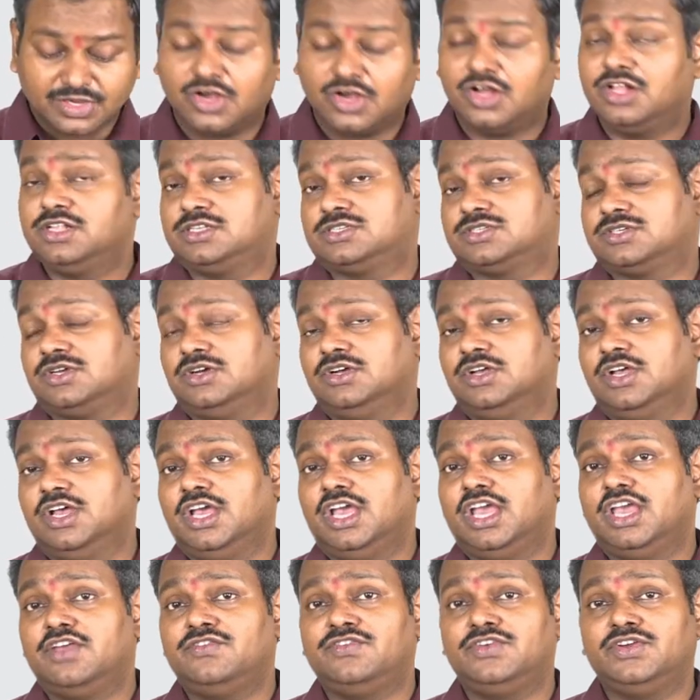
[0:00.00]
Also,
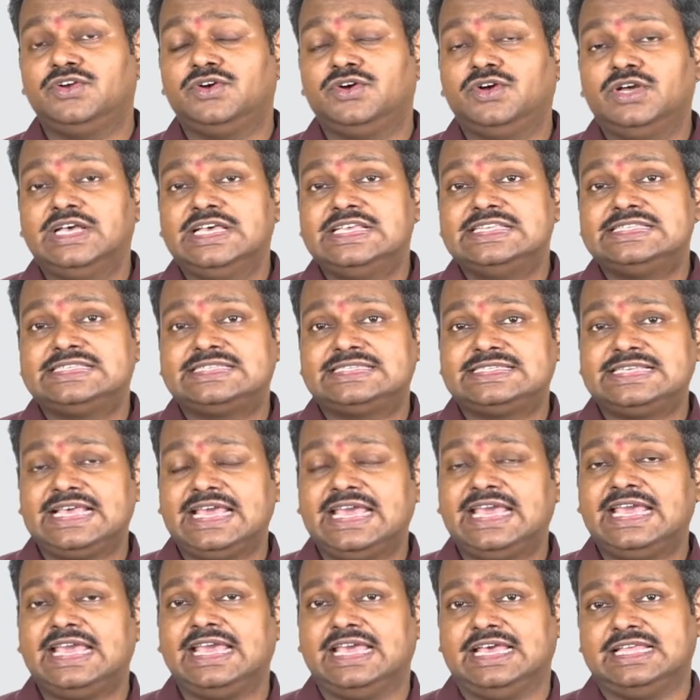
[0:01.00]
if you
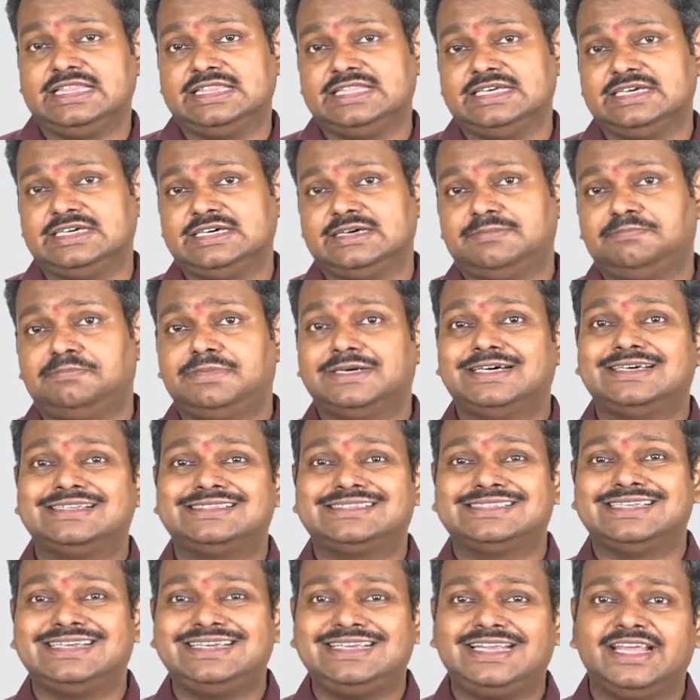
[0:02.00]
say the
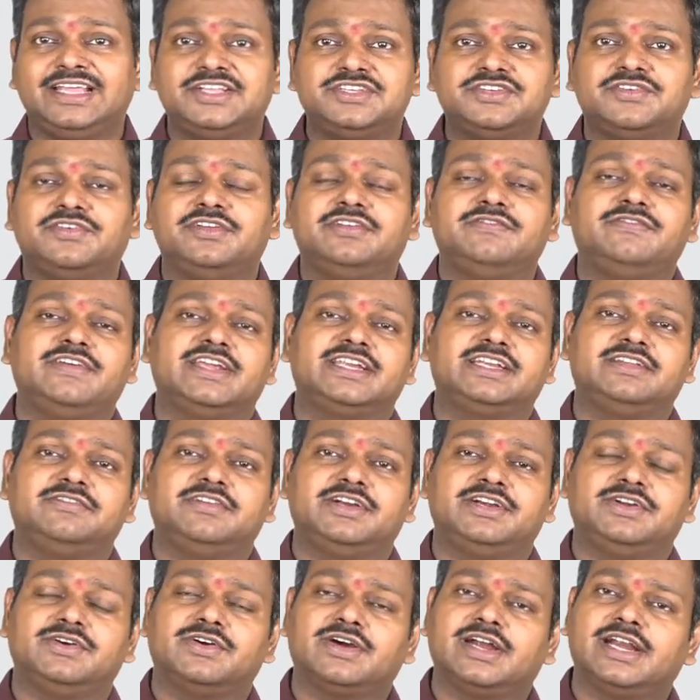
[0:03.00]
percentage of
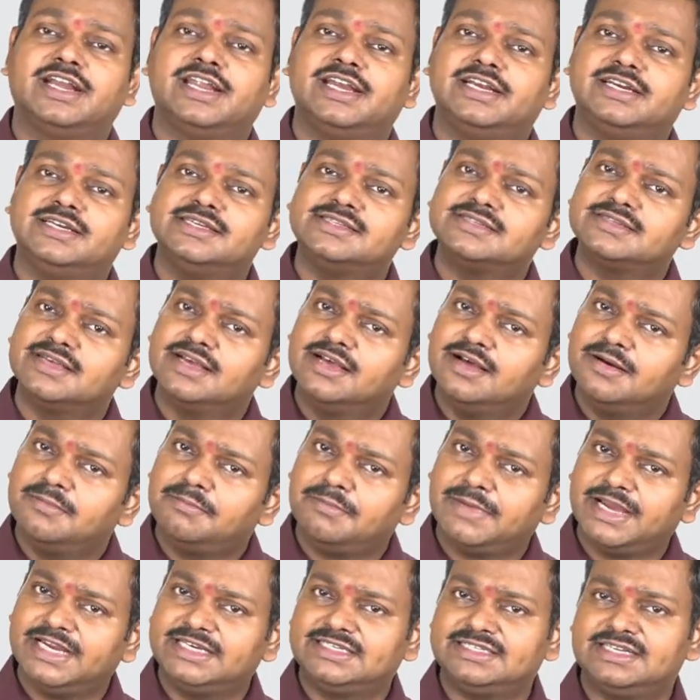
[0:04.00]
infective endocarditis,
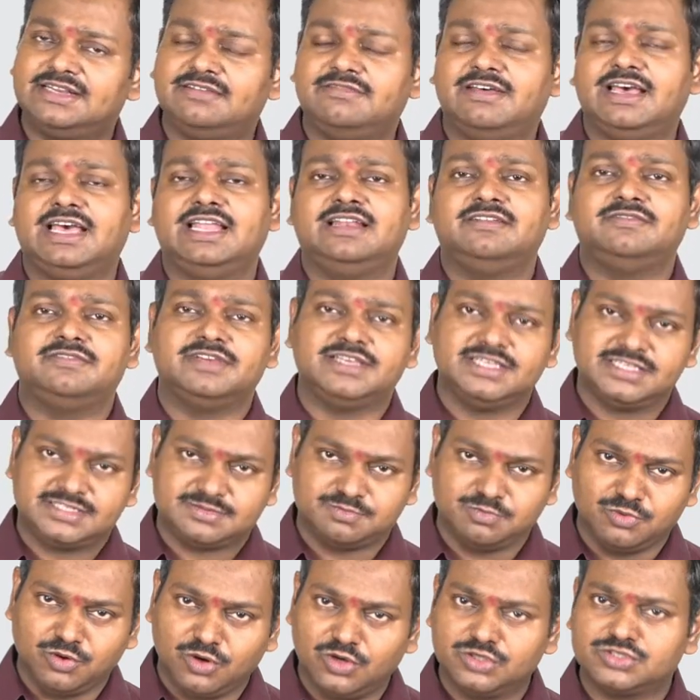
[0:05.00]
mitral valve
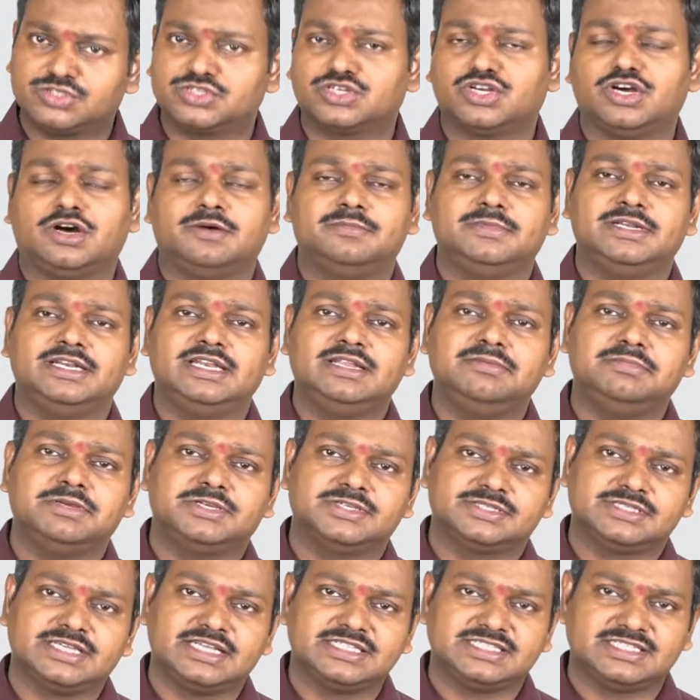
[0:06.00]
is most commonly
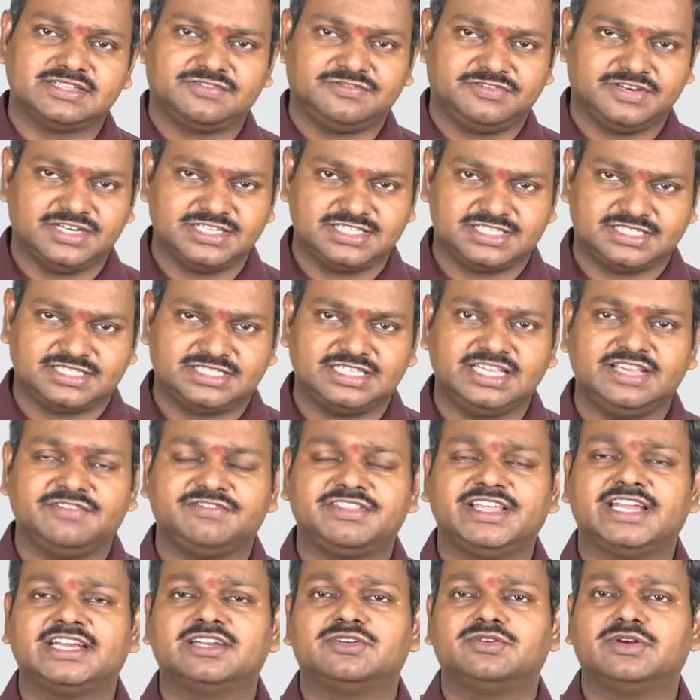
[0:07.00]
because that's the first
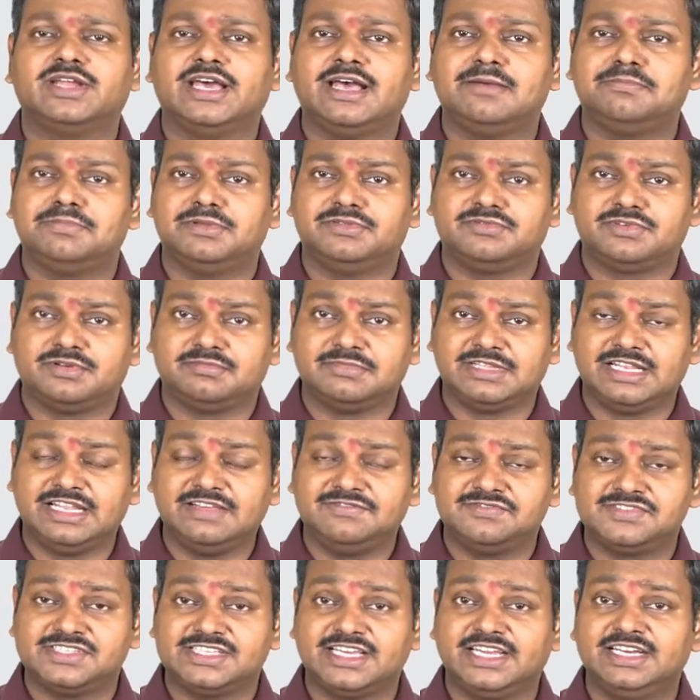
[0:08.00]
sieve that could happen from the
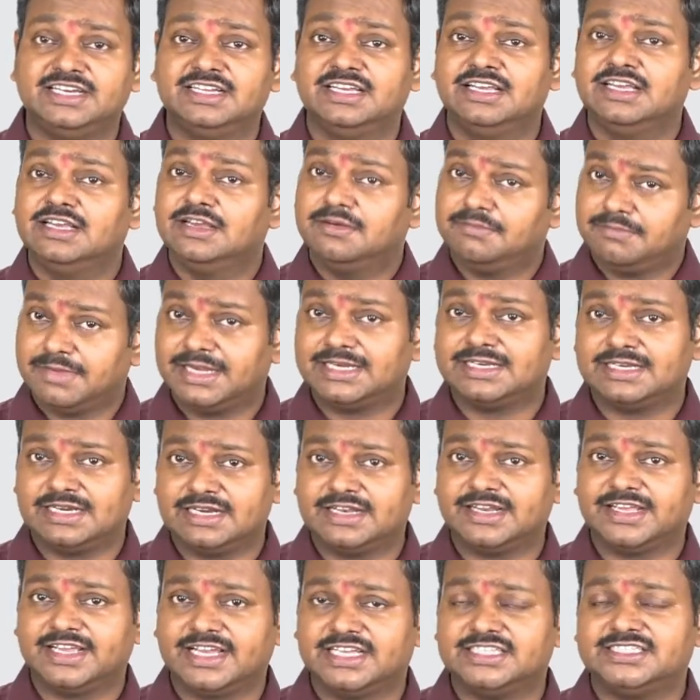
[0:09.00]
left side,
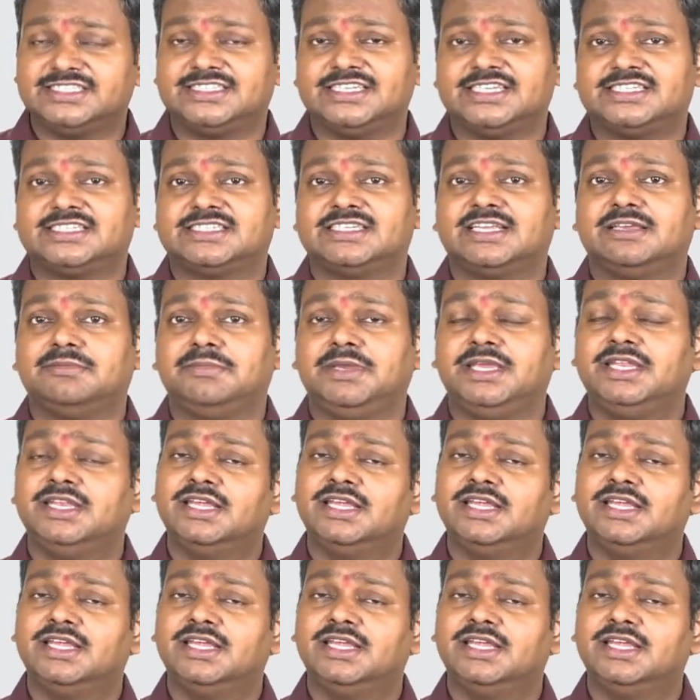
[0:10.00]
mitral regurgitation I